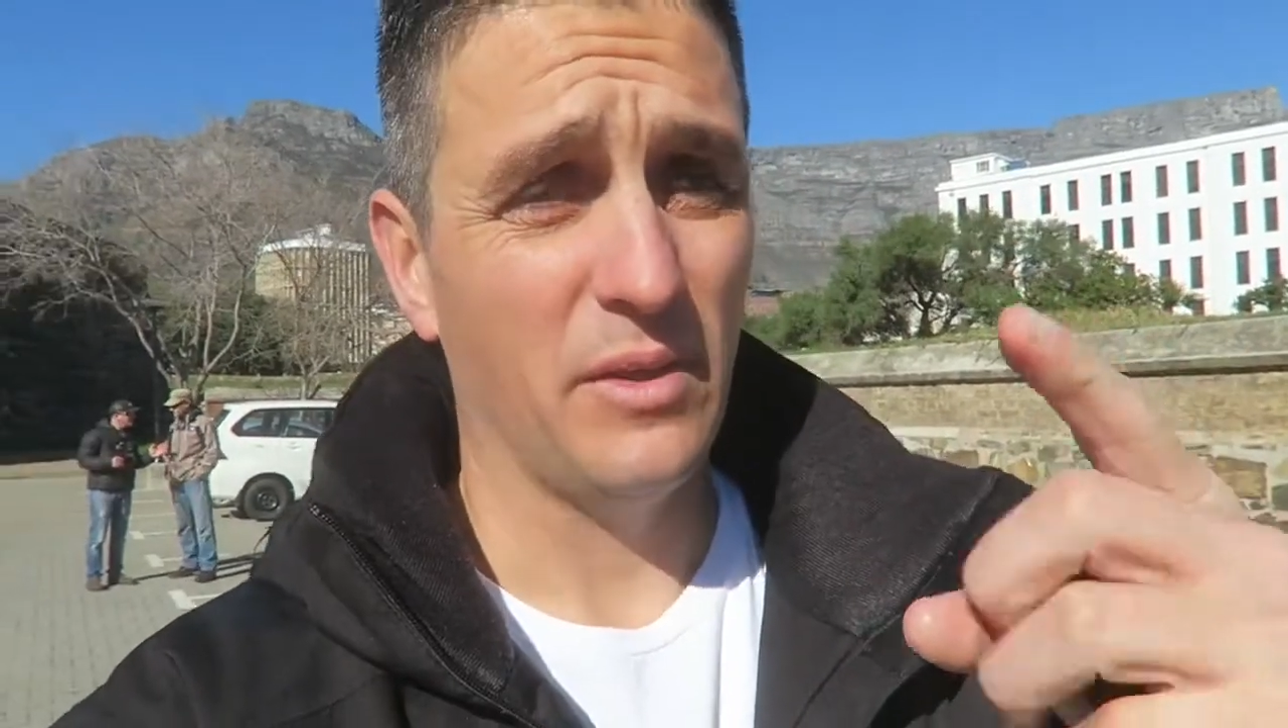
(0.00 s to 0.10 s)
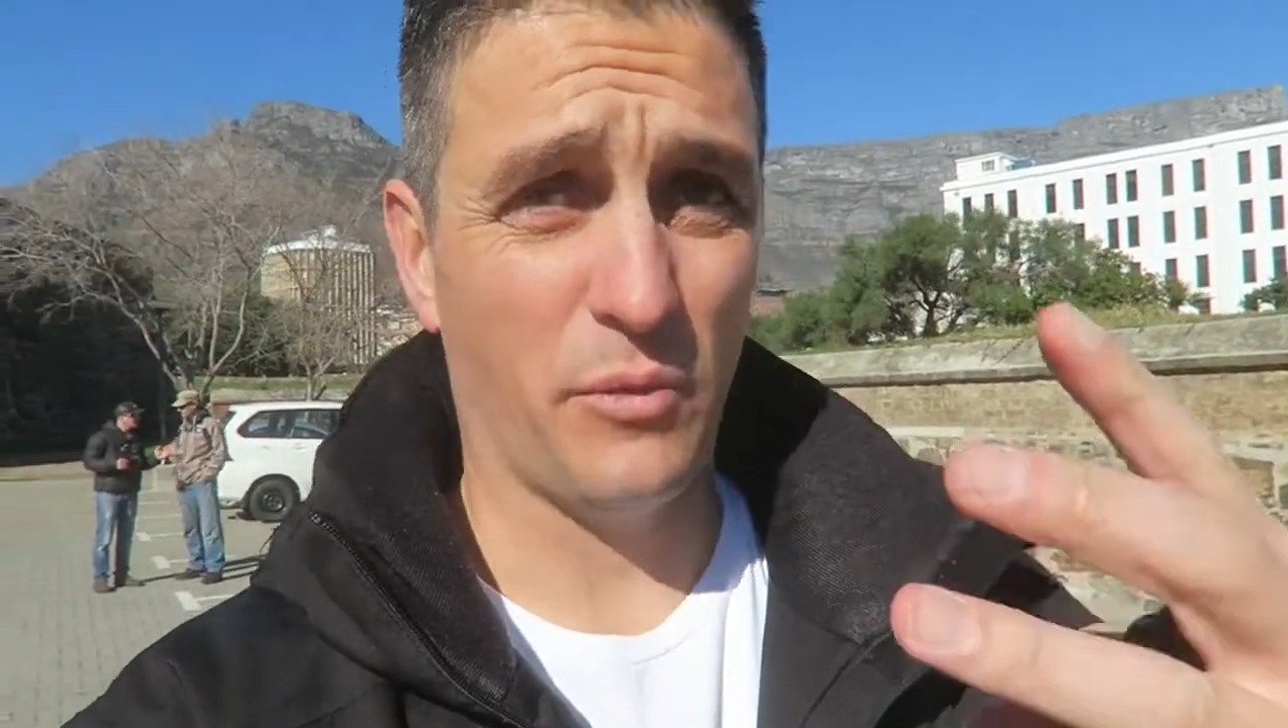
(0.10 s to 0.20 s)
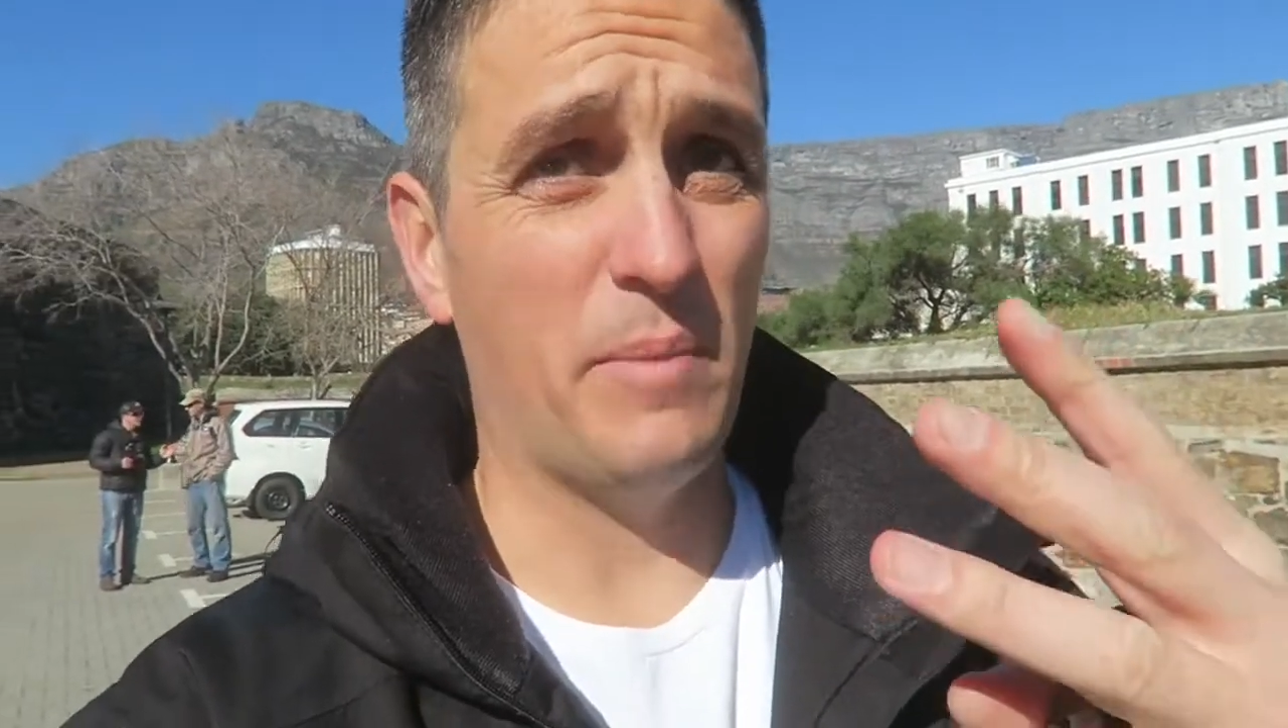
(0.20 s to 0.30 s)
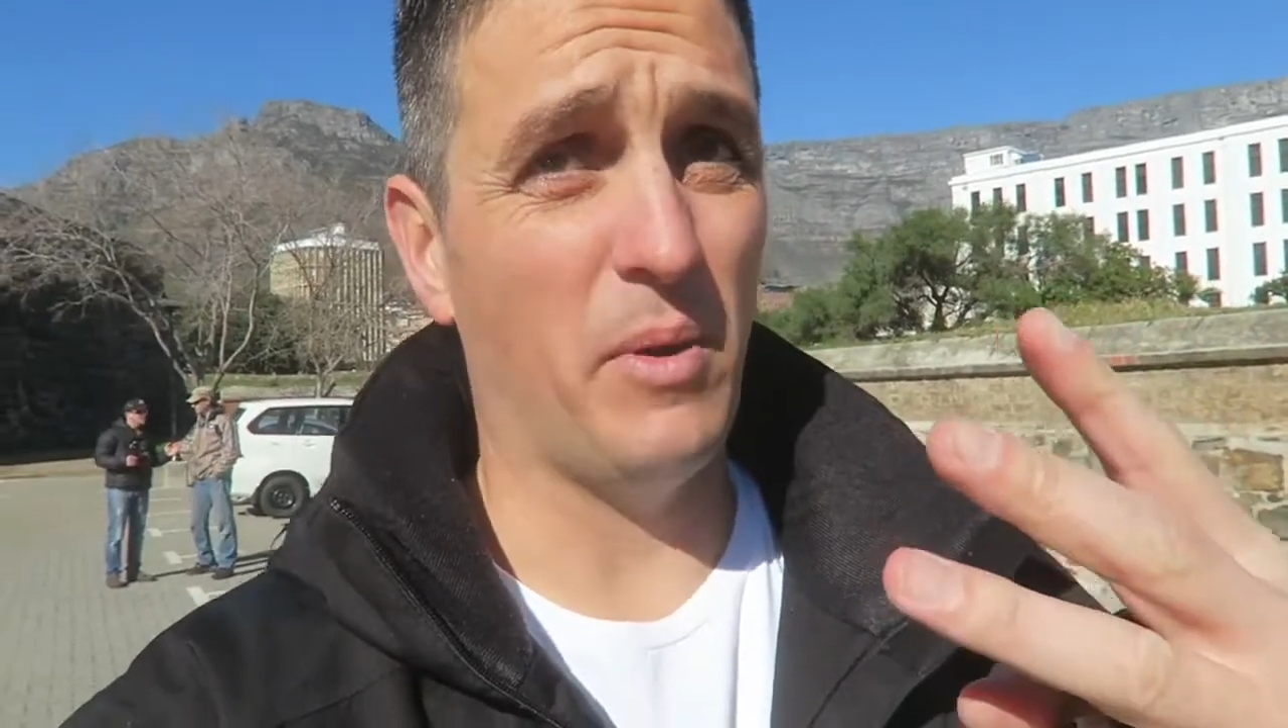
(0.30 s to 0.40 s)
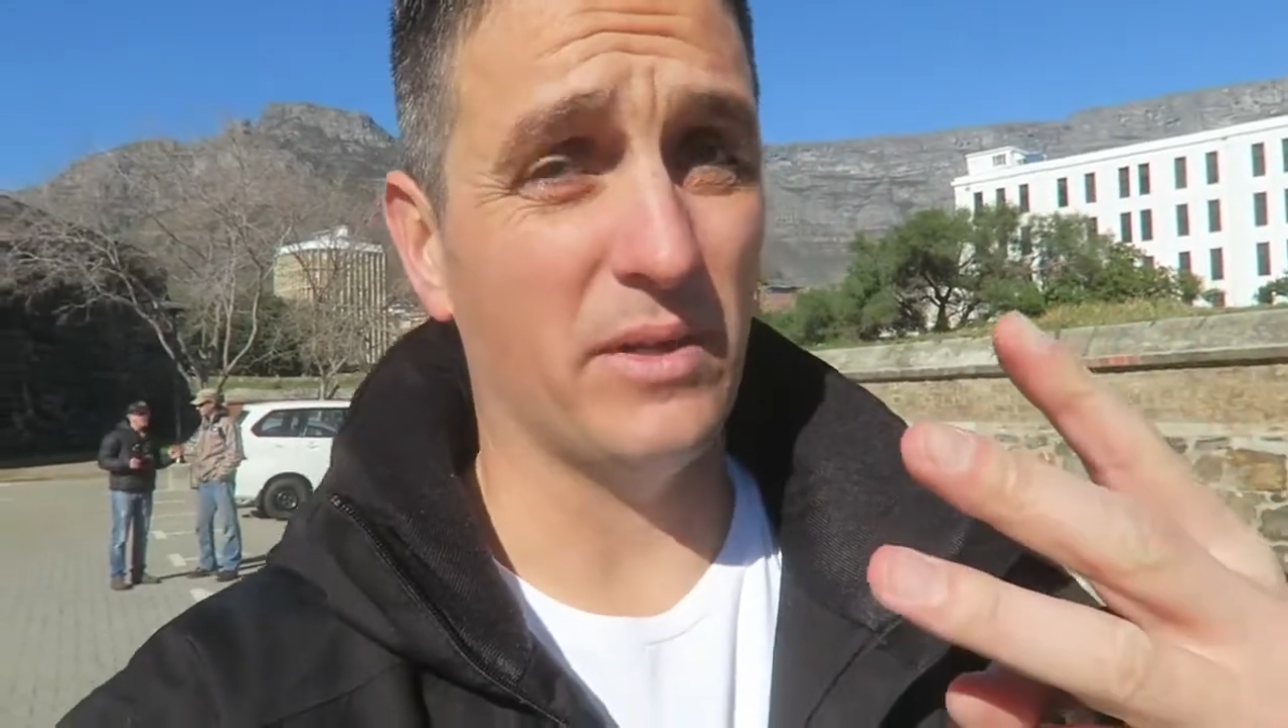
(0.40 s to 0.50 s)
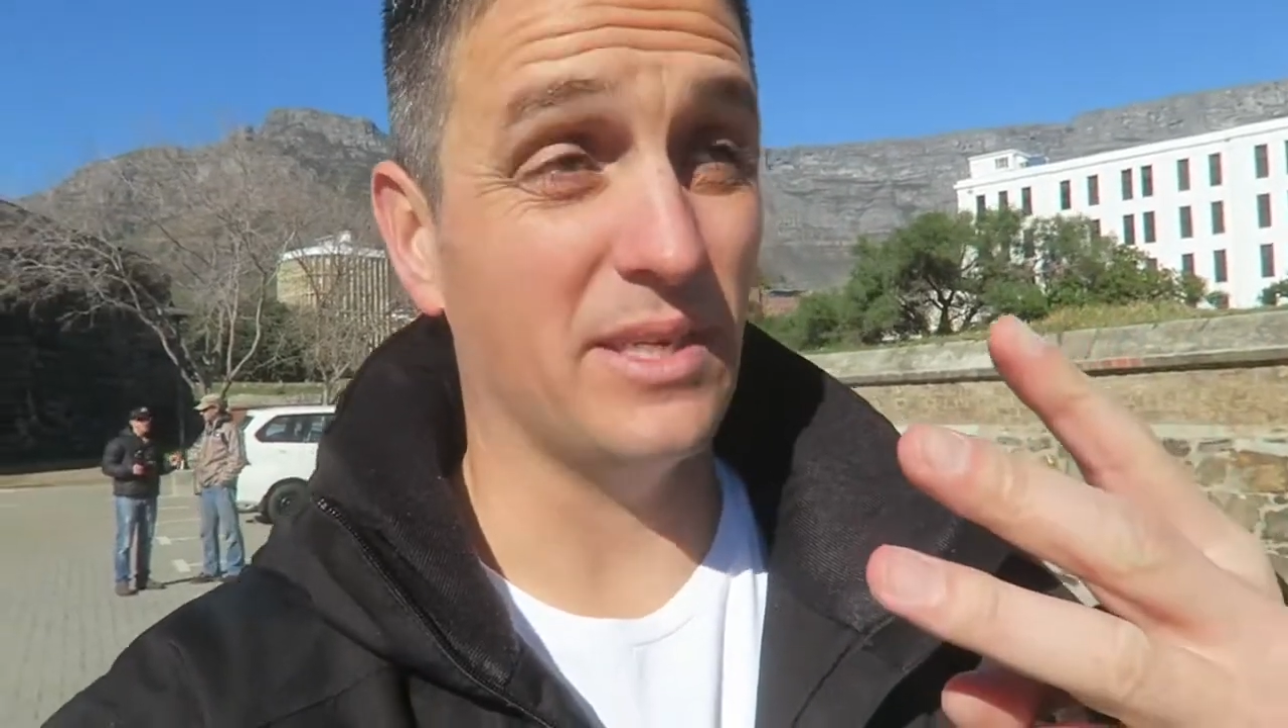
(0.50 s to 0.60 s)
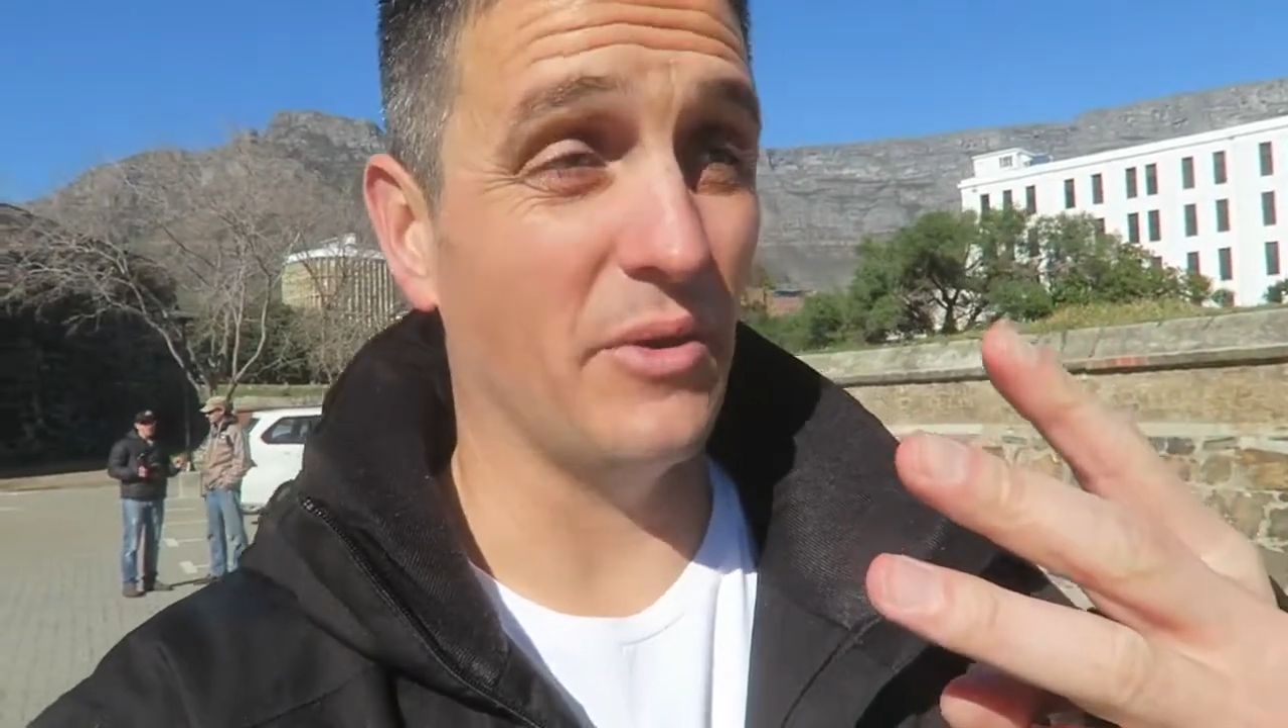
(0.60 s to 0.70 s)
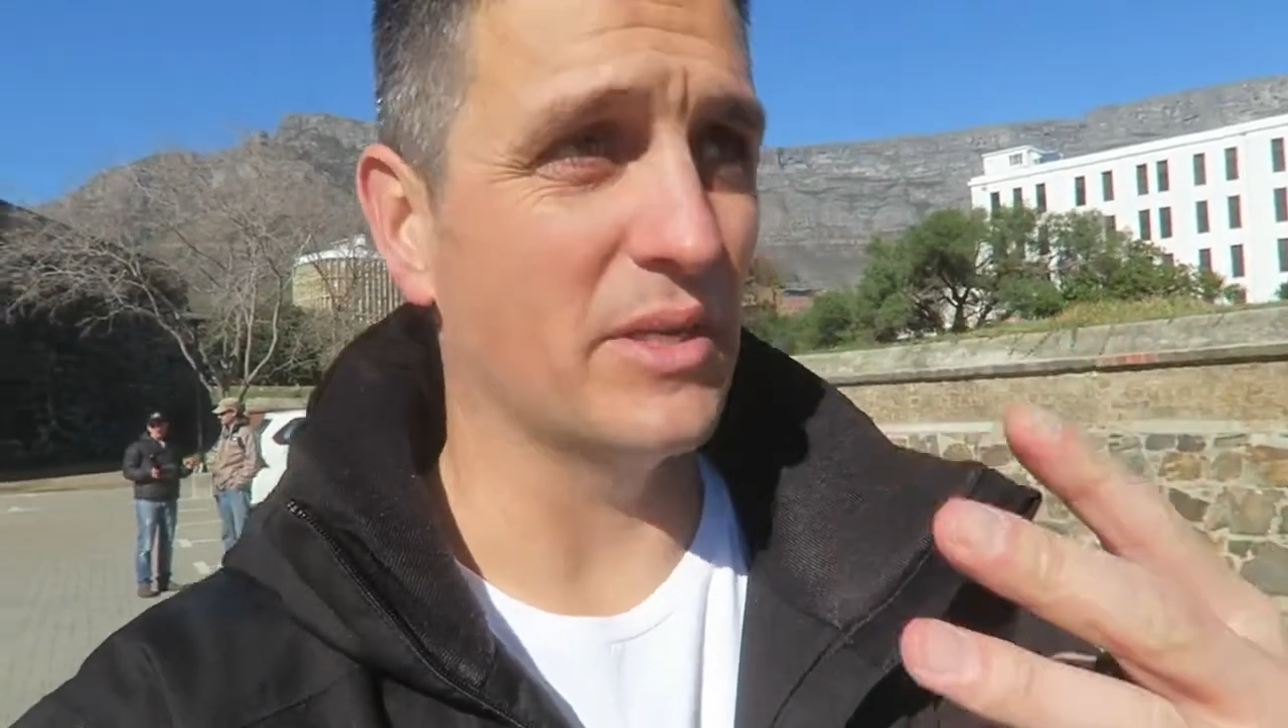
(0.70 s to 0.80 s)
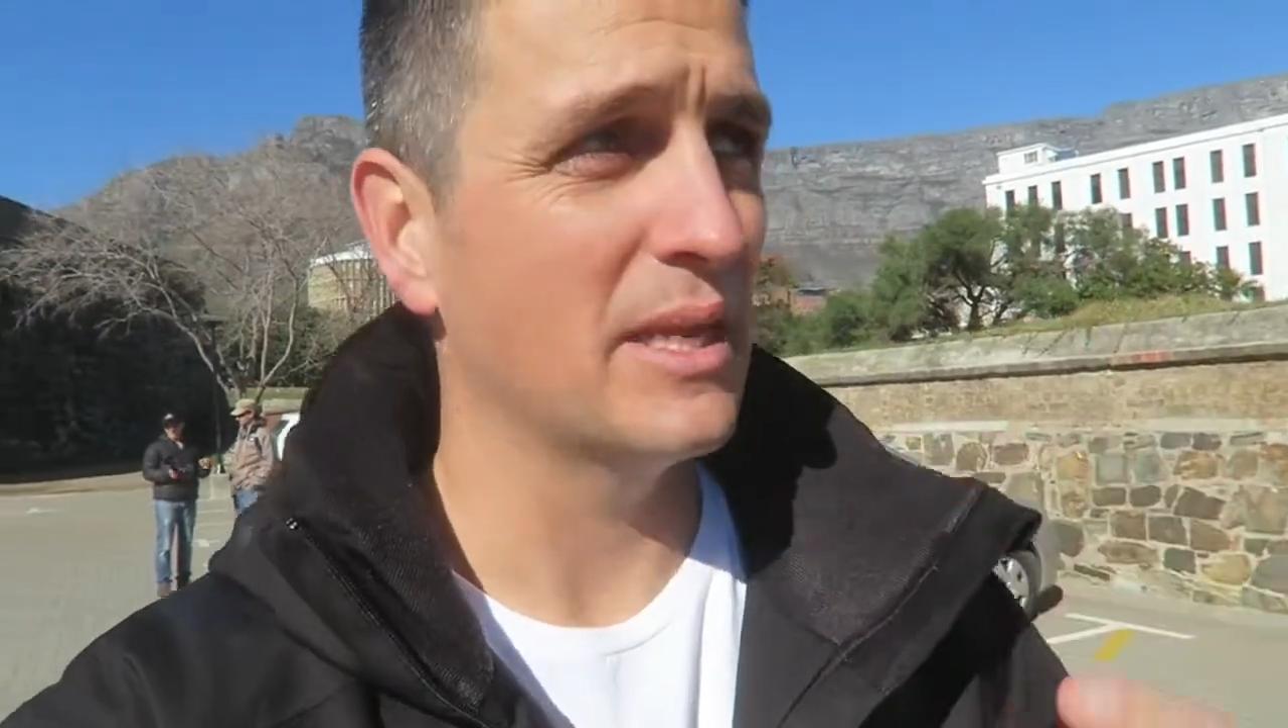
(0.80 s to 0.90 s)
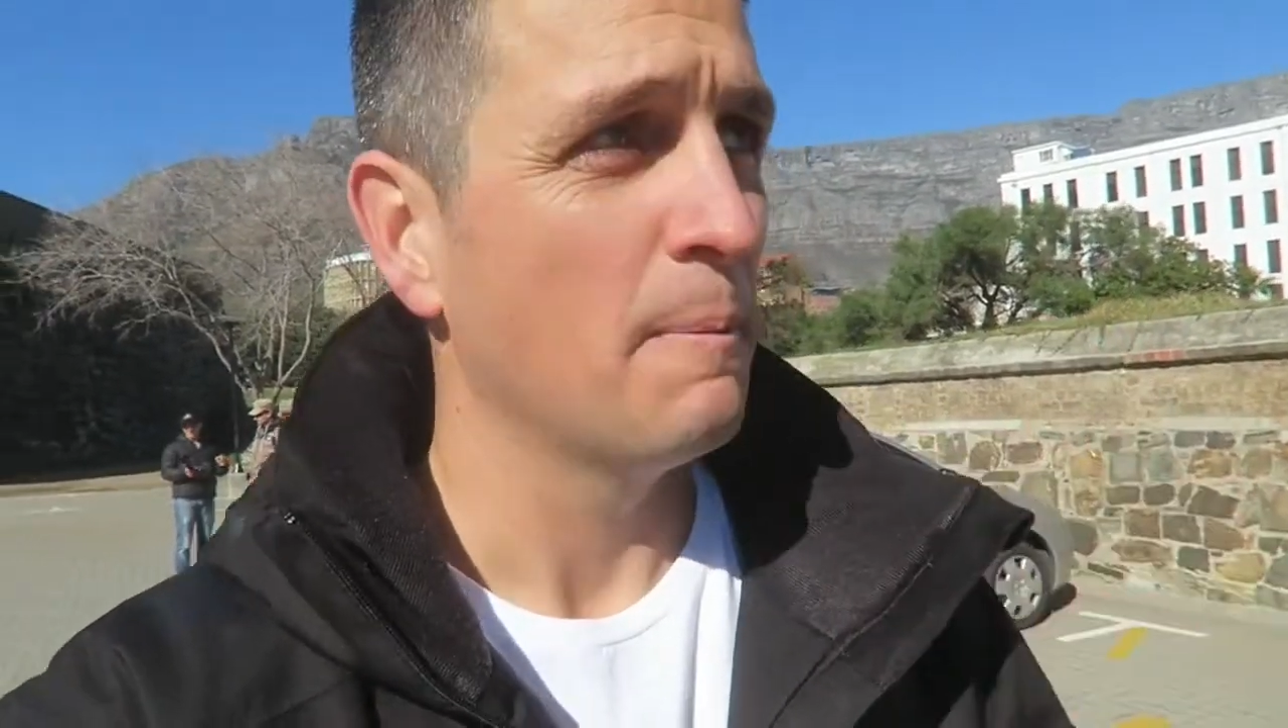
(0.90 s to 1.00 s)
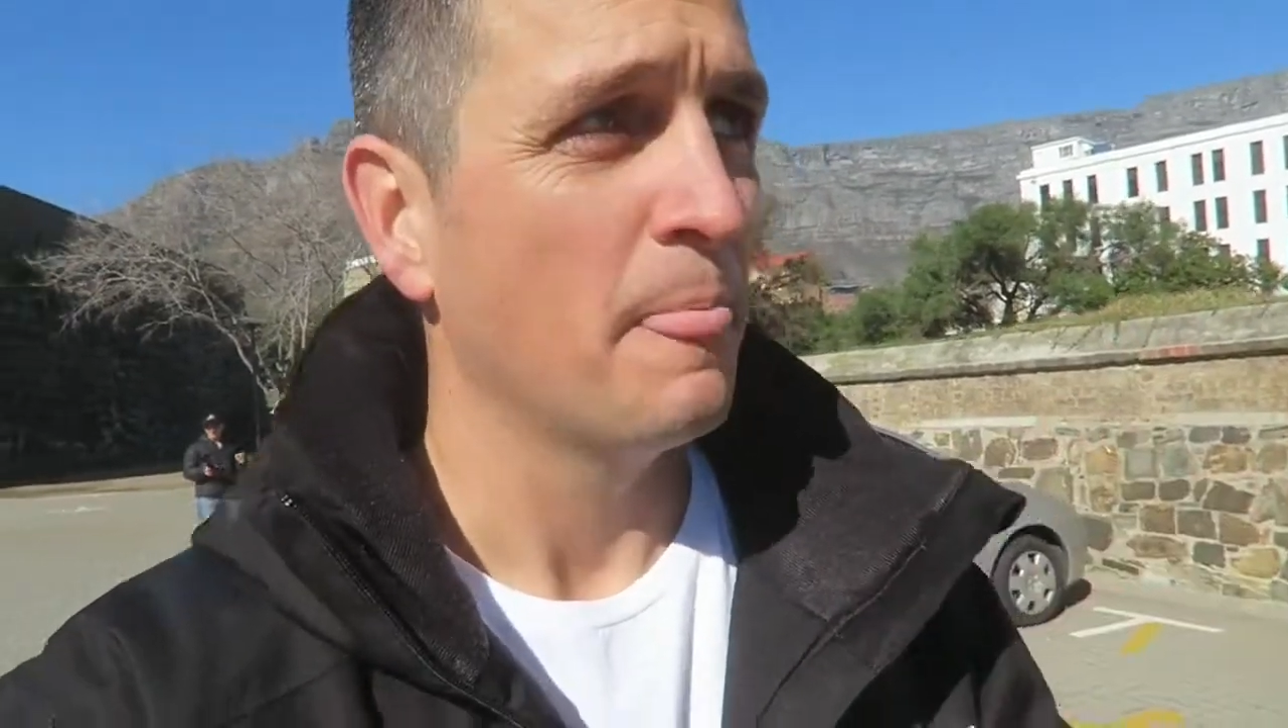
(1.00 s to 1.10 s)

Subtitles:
3-part series